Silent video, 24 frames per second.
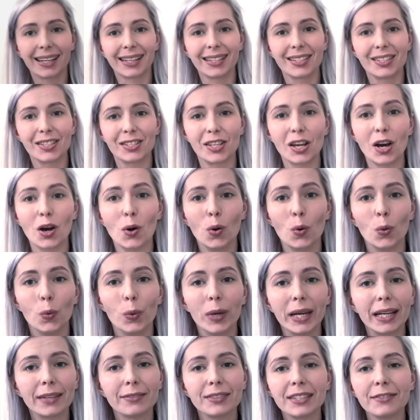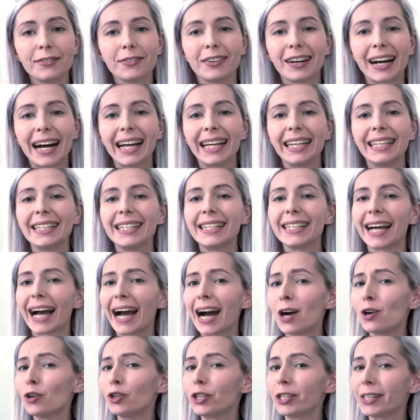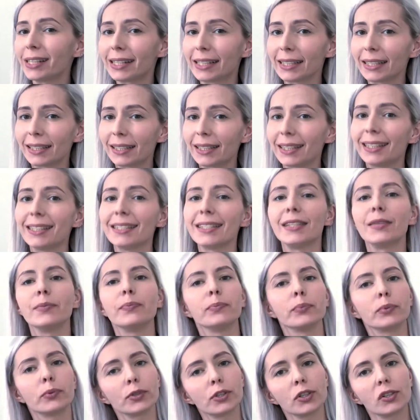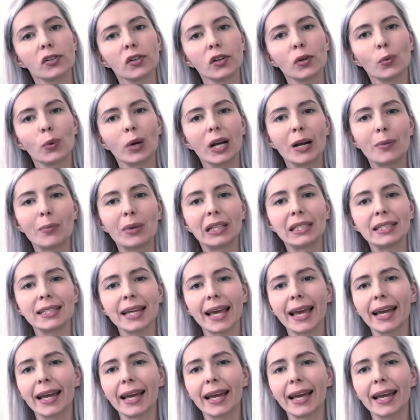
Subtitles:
So we have defined how to analyze the project requirements